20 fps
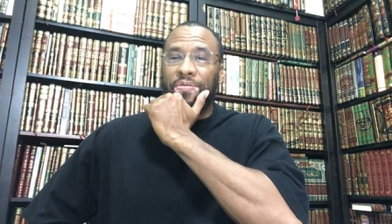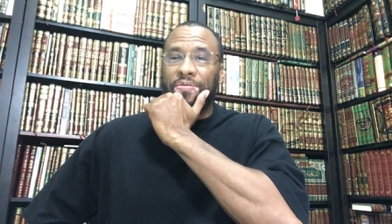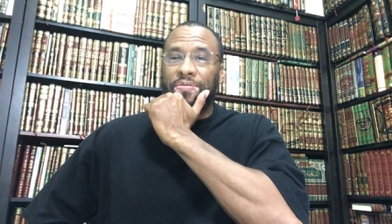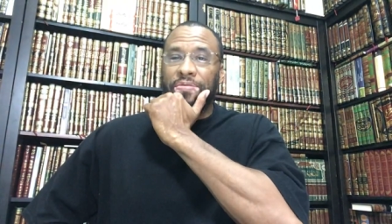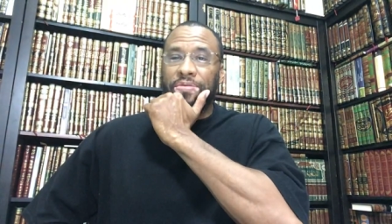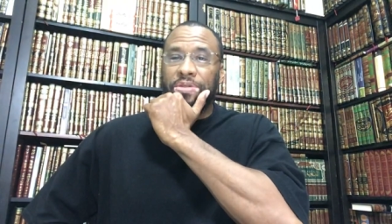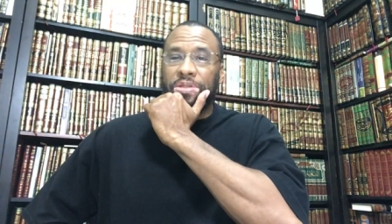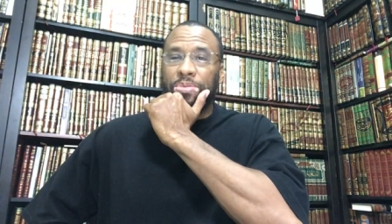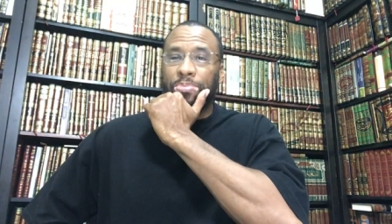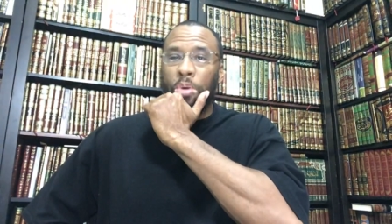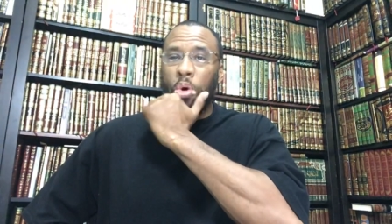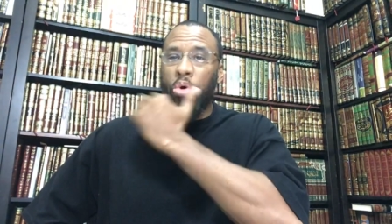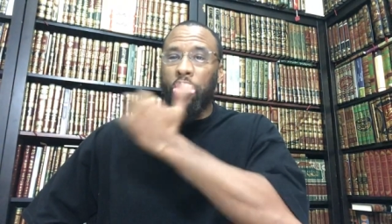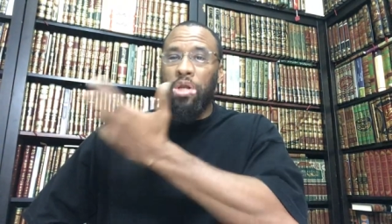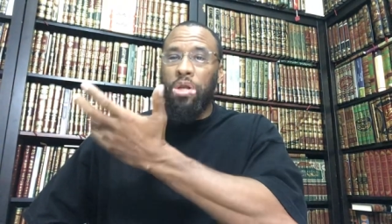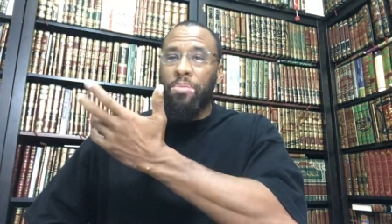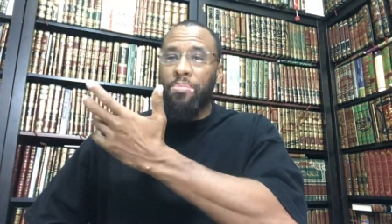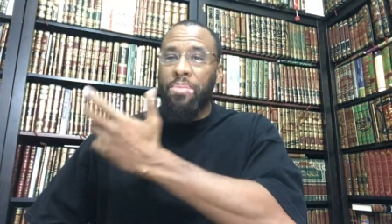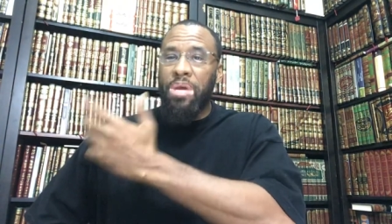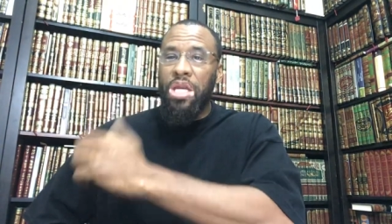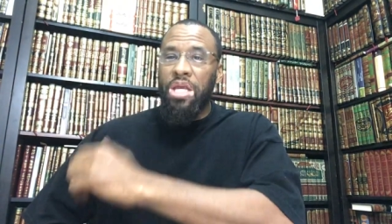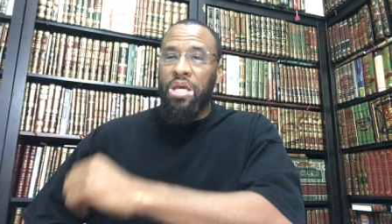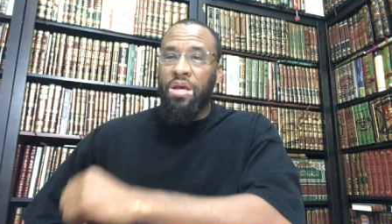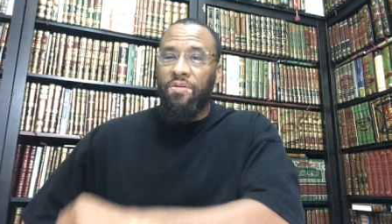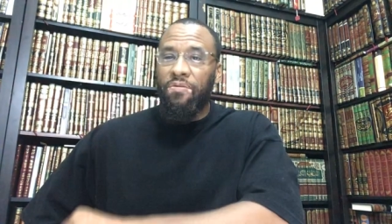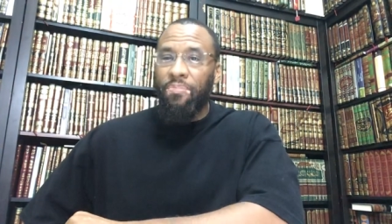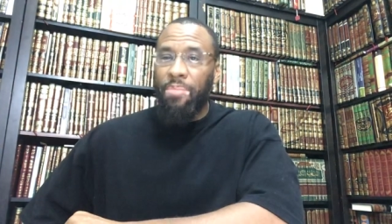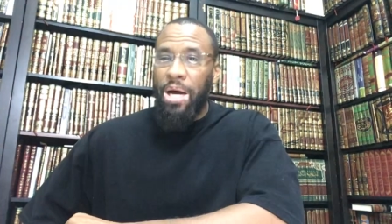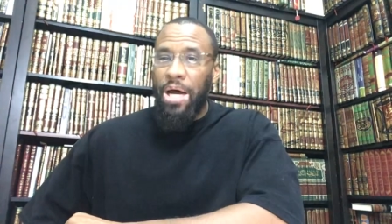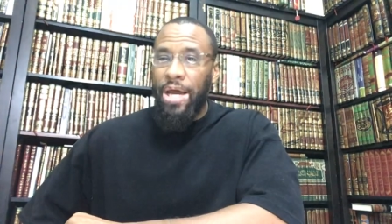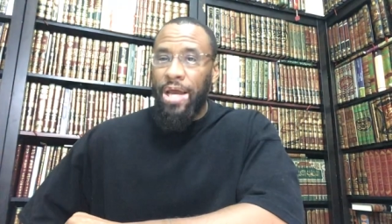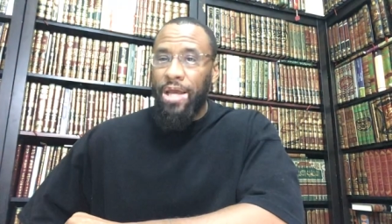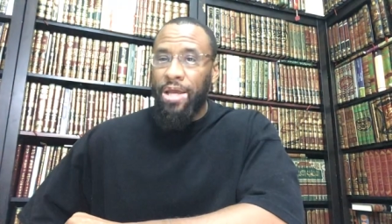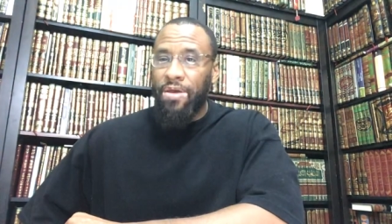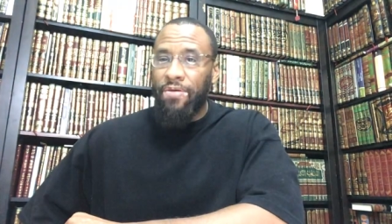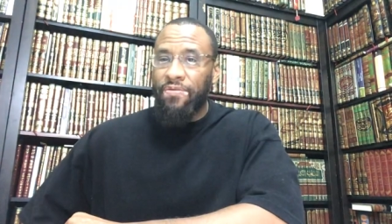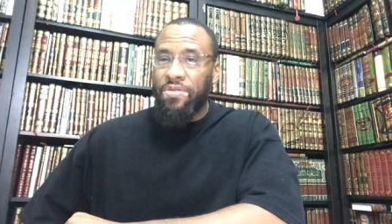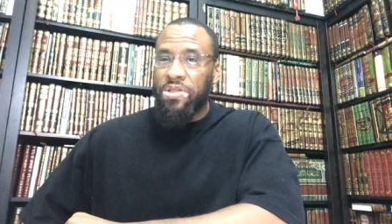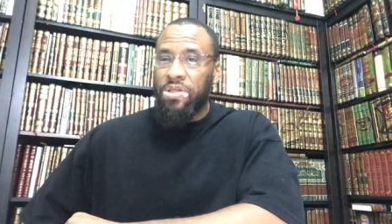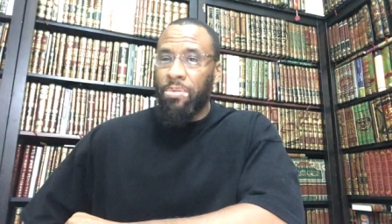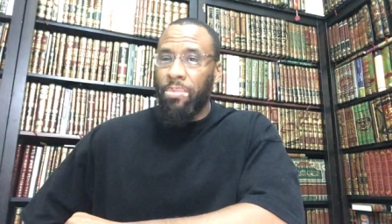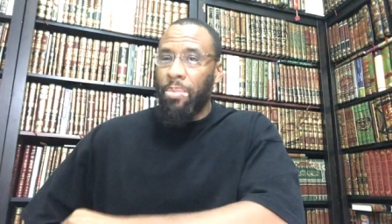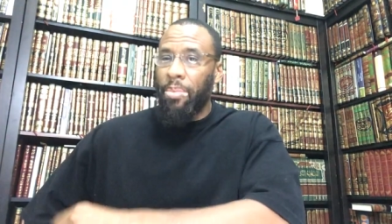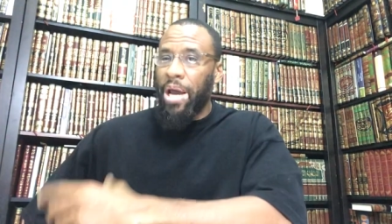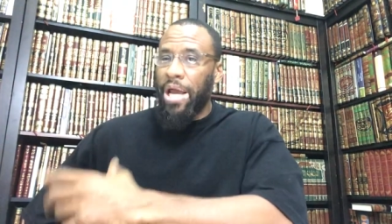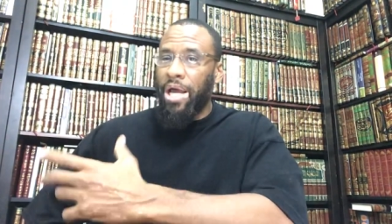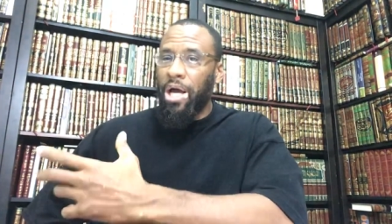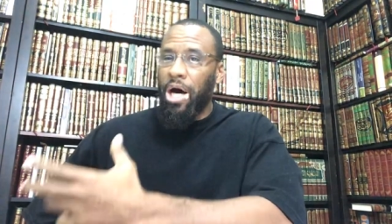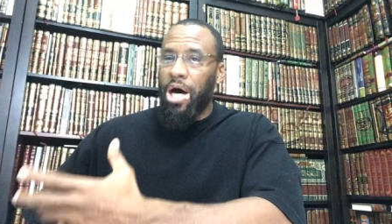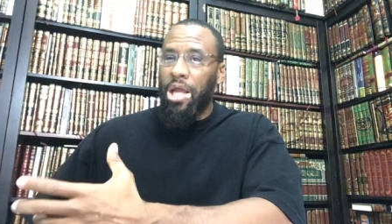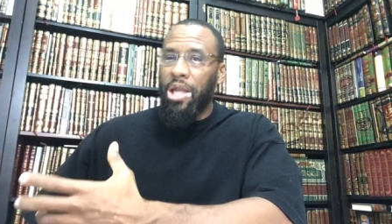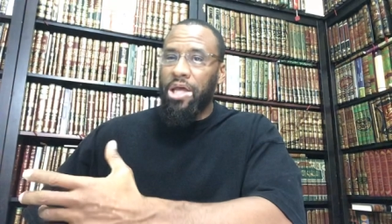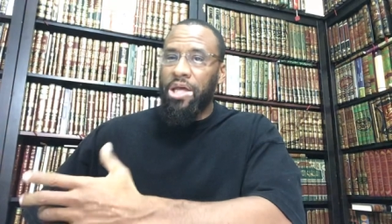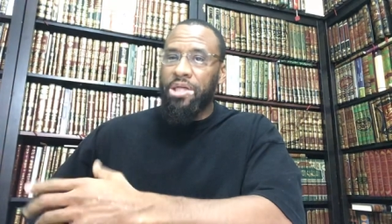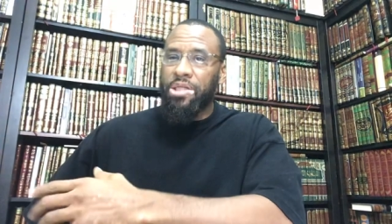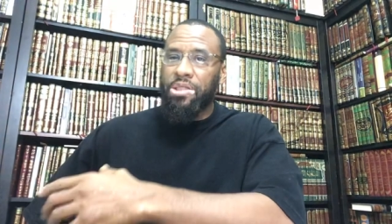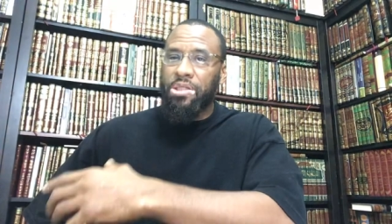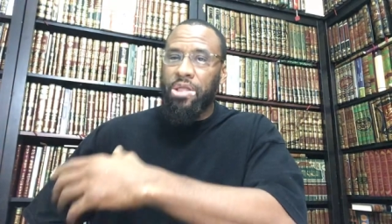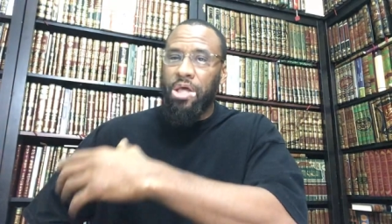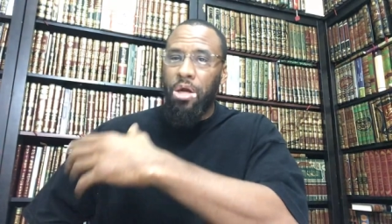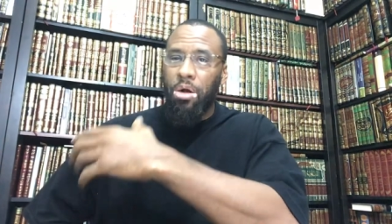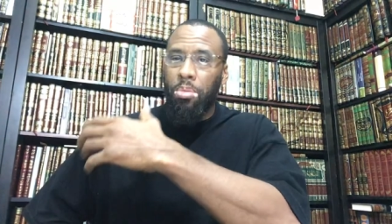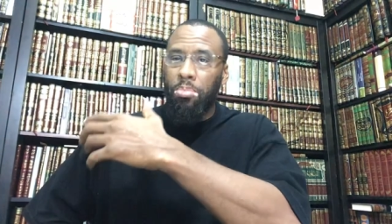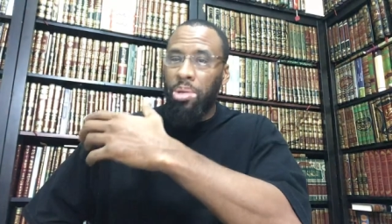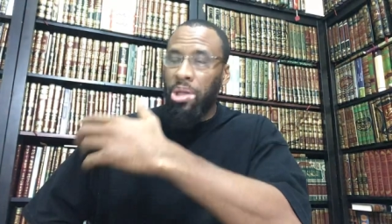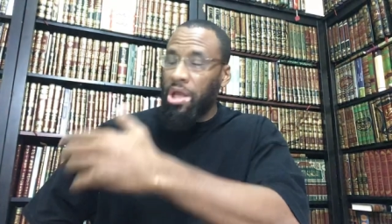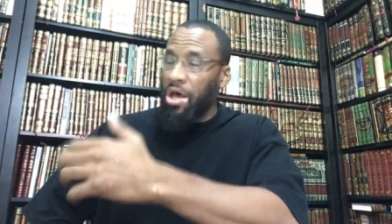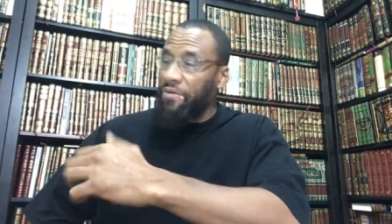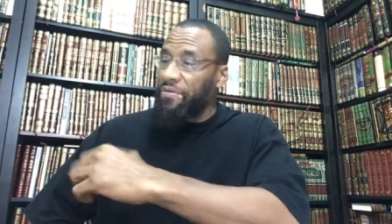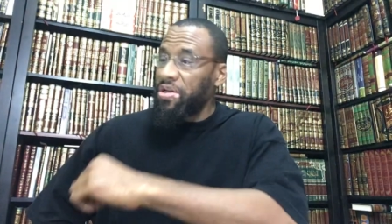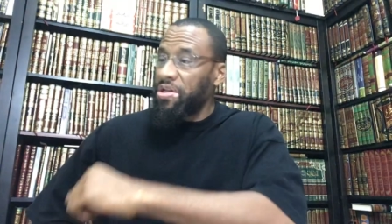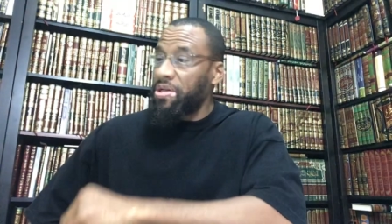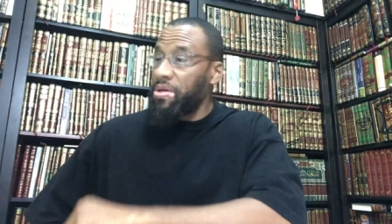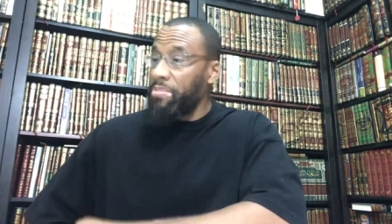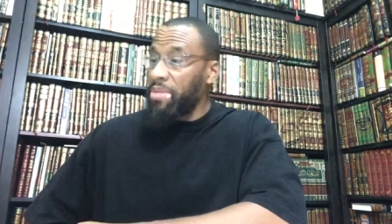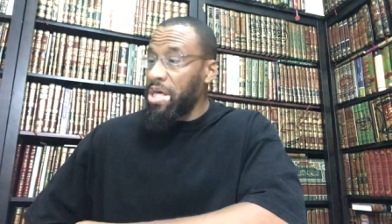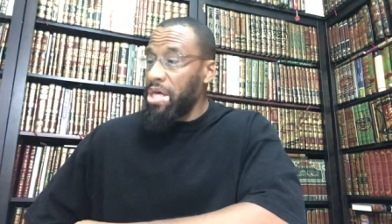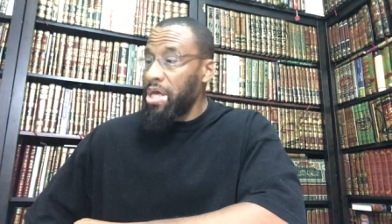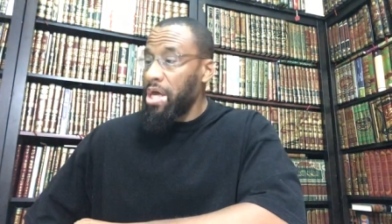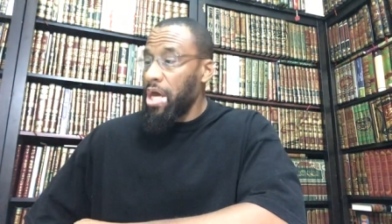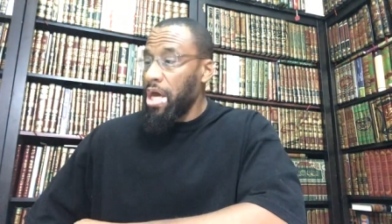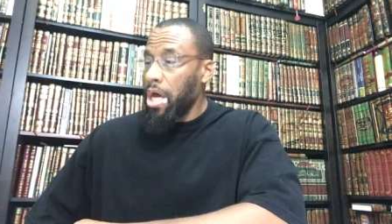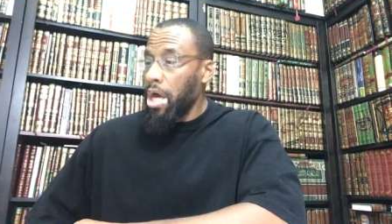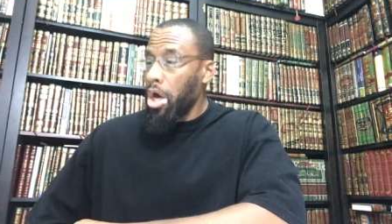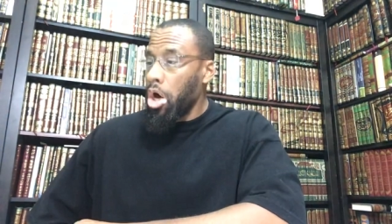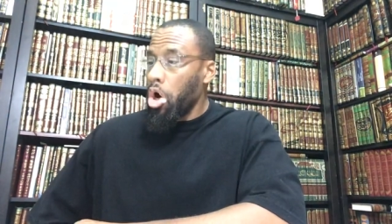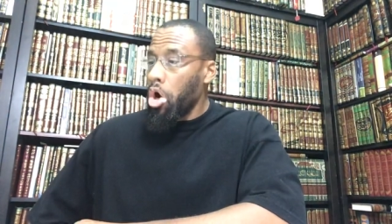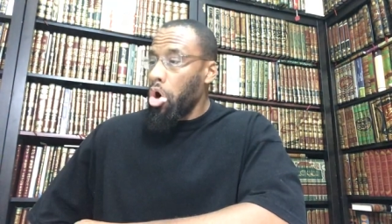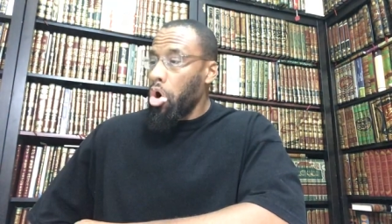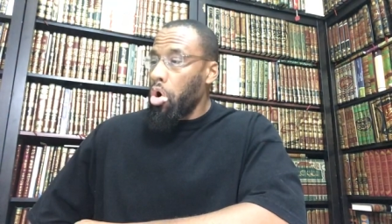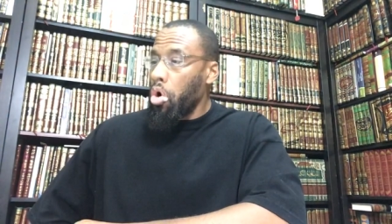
And I've spoken to many of my, even some of my colleagues that are beloved to me,